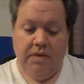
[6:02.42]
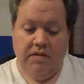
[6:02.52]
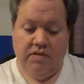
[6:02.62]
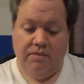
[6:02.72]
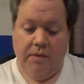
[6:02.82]

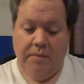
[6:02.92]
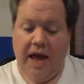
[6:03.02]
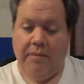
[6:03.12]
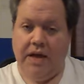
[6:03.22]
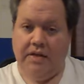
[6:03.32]
music for
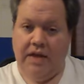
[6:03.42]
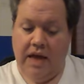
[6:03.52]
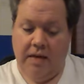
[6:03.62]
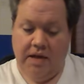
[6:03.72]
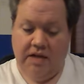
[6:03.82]
Batman the
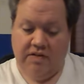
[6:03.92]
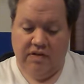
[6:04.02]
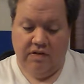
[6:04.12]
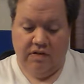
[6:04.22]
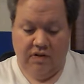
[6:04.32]
Animated
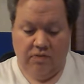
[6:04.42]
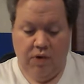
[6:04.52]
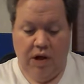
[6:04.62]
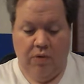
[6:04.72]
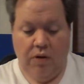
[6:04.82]
Series as
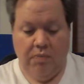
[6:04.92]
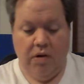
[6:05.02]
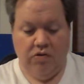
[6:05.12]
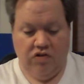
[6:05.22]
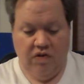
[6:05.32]
well. Well,
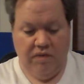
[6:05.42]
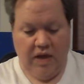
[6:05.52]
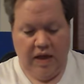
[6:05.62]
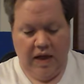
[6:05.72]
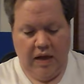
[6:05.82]
most of
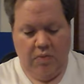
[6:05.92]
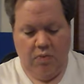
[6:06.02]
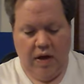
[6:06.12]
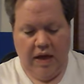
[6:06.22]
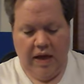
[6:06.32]
it
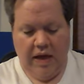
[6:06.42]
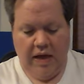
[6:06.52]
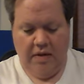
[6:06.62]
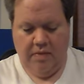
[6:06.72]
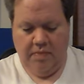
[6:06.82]

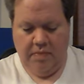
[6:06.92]
anyway.